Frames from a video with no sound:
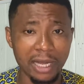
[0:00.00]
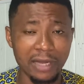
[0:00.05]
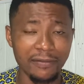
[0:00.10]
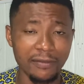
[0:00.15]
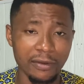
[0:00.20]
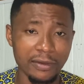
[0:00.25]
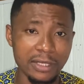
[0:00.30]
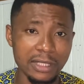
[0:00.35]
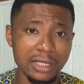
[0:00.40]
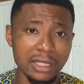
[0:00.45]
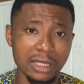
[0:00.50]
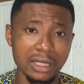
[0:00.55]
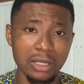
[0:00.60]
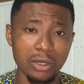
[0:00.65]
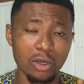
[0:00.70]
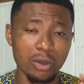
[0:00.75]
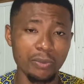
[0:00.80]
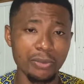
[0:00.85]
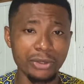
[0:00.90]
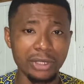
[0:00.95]
For instance, the
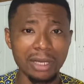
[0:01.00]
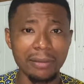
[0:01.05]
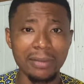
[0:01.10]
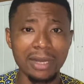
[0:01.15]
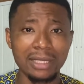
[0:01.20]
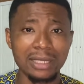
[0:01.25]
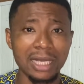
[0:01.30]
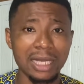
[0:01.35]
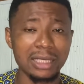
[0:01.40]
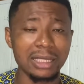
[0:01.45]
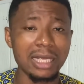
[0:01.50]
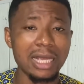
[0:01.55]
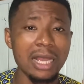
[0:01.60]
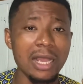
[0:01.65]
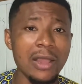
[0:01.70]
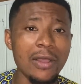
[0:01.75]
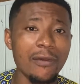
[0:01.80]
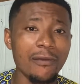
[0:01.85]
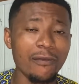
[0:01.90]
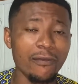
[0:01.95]
computer mouse has
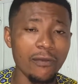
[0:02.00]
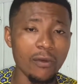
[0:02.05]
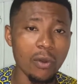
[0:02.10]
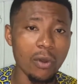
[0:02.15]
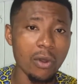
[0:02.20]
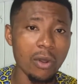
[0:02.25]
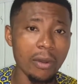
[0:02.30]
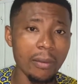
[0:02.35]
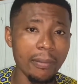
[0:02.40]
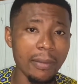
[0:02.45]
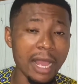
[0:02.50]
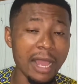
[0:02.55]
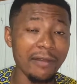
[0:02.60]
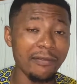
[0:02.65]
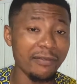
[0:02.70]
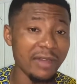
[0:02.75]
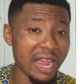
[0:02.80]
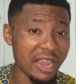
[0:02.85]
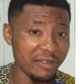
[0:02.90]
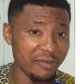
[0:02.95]

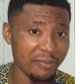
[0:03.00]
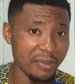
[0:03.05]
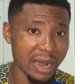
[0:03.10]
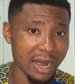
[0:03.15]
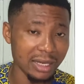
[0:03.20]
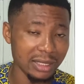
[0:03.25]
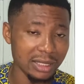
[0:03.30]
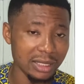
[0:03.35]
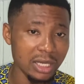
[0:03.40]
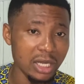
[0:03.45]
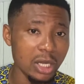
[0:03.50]
5 parts,